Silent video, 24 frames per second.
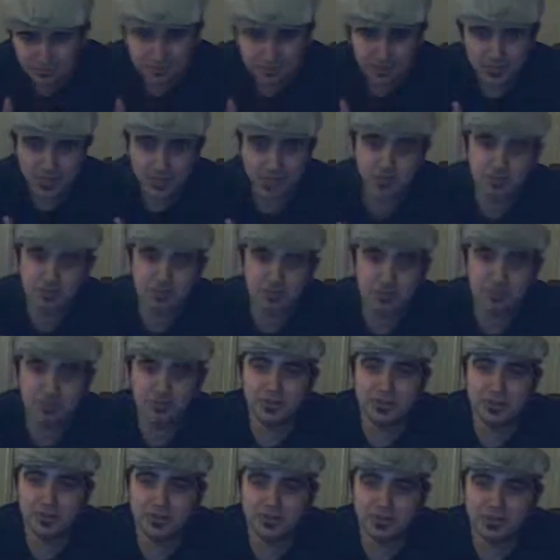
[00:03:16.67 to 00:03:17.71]
he's the
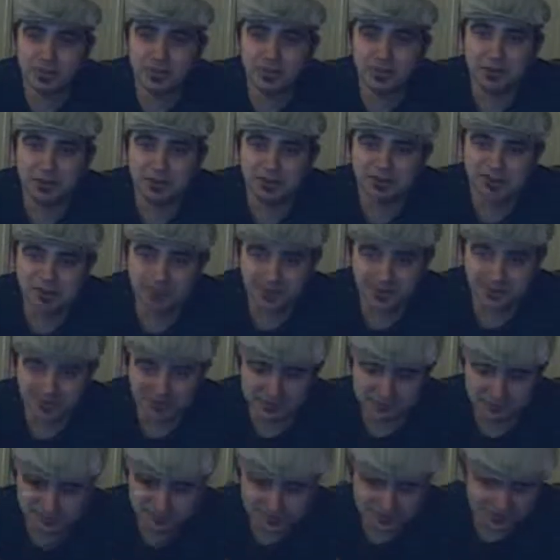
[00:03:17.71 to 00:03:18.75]
only funny one in there.
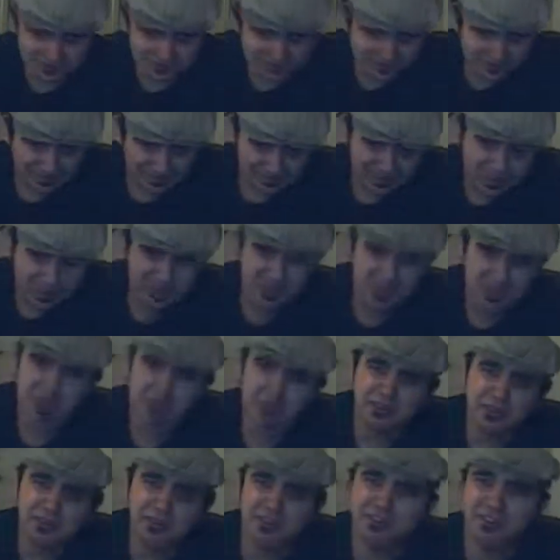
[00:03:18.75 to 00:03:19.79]

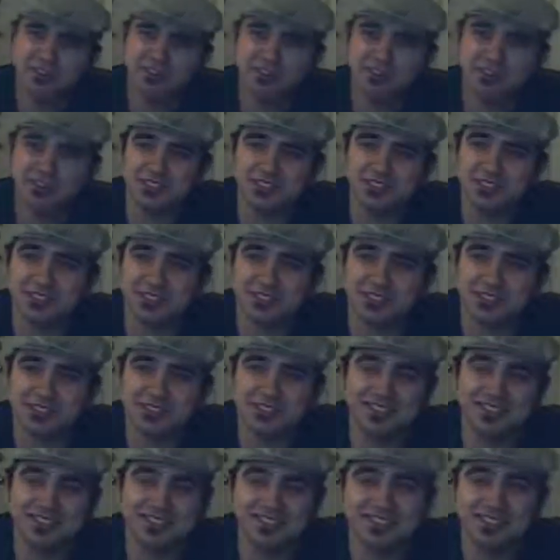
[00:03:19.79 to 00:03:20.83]
Everything else sucked.
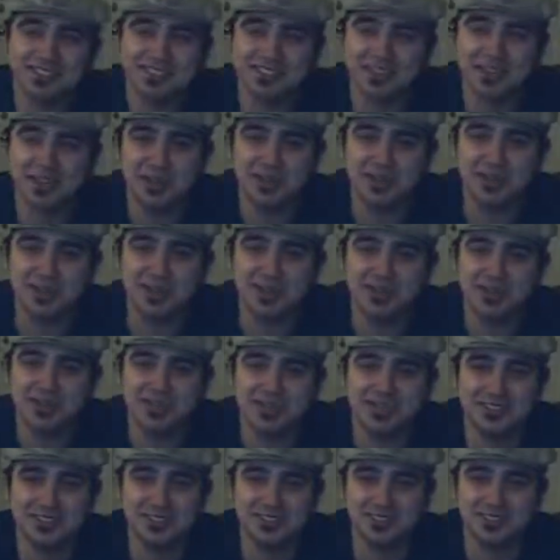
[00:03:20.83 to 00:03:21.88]
I mean,
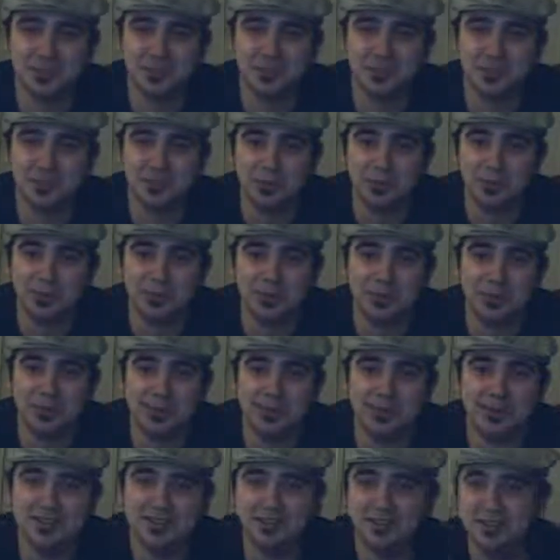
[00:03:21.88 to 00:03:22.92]
it's just
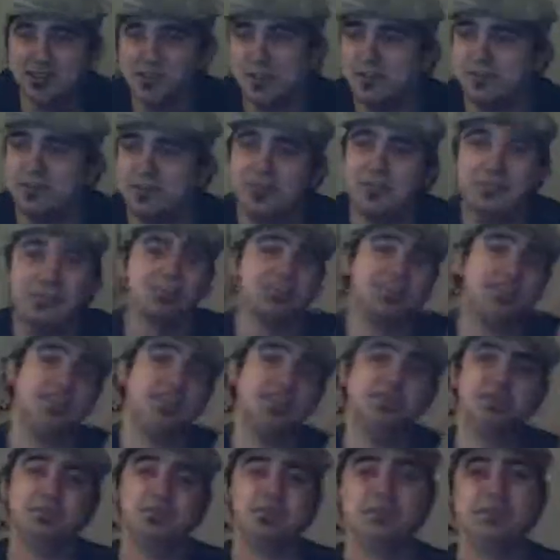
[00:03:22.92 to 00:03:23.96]
overplayed stuff you've
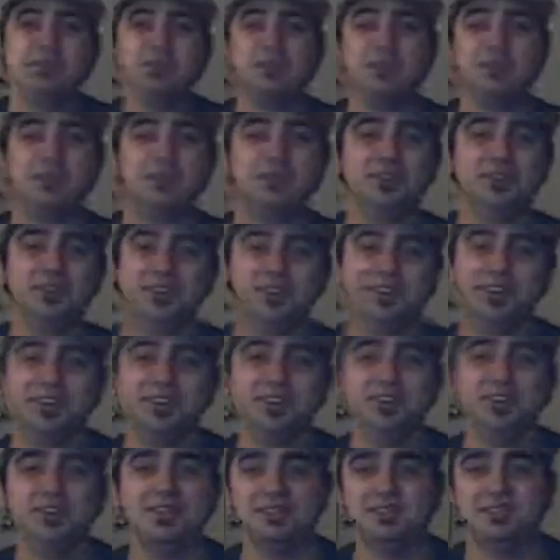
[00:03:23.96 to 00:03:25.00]
seen before in
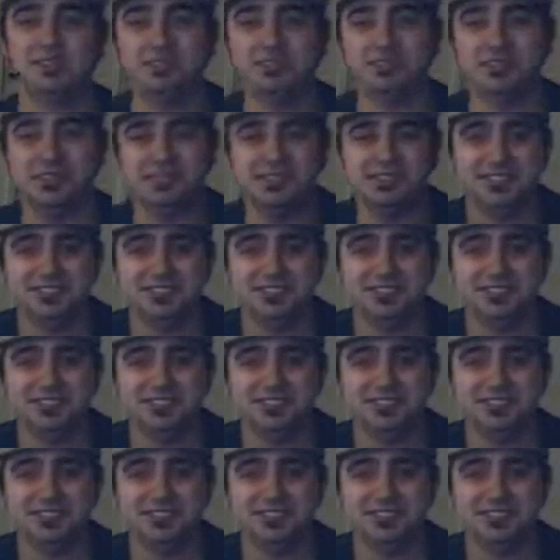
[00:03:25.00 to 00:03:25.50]
other movies.